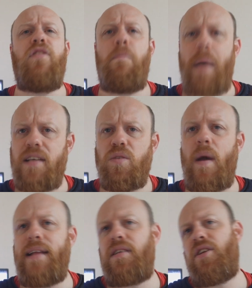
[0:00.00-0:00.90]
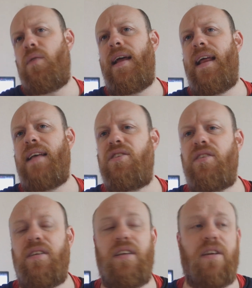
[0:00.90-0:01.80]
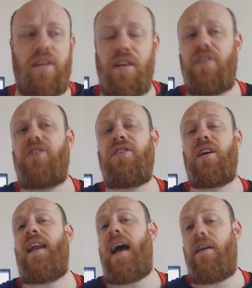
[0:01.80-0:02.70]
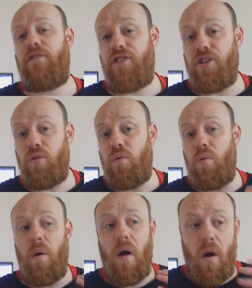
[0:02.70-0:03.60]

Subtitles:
the best way to do it is you're just going to have to